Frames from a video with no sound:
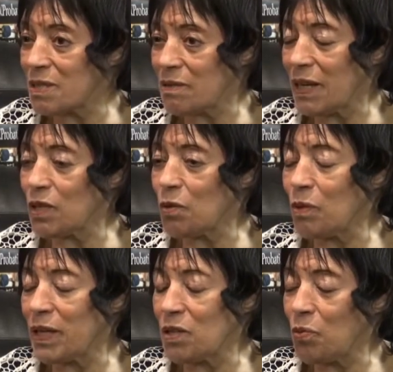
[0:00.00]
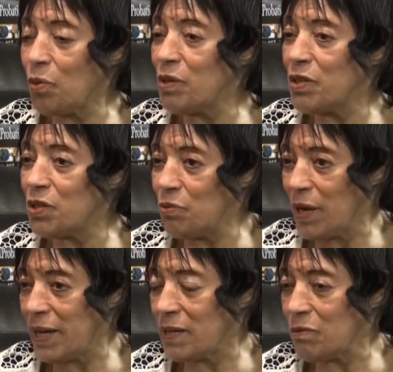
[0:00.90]
like the one that you
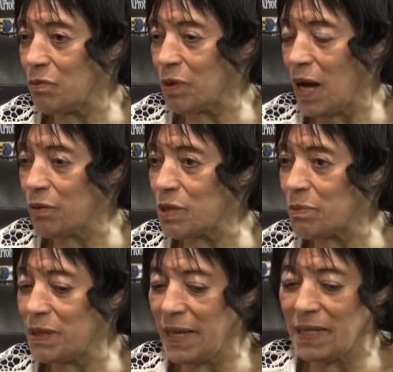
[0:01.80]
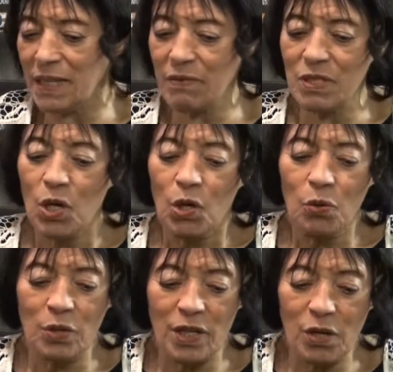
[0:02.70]
had, Congressman Danny Davis, who
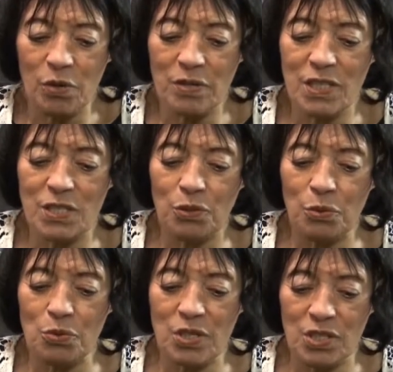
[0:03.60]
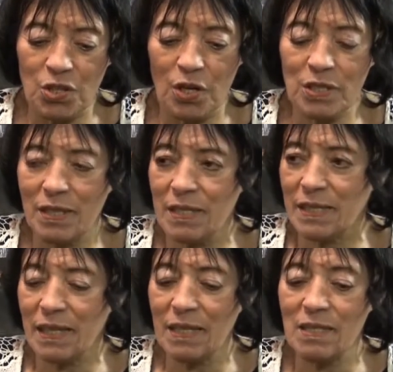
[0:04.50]
can go to these schools and talk to these
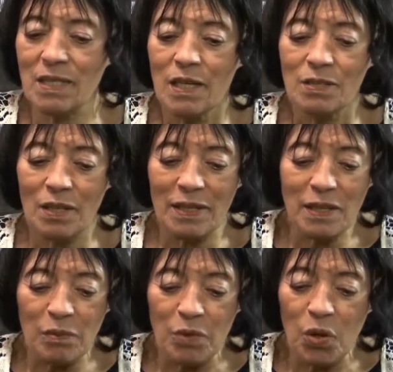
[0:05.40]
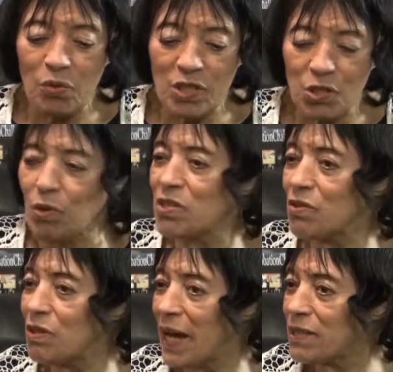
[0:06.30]
kids to let them know that drugs are
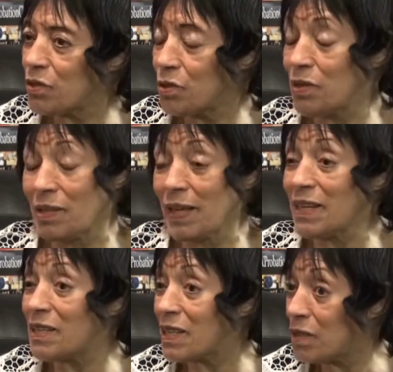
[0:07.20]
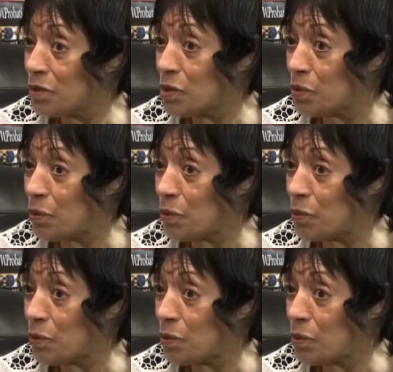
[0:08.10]
not good, that they can kill you.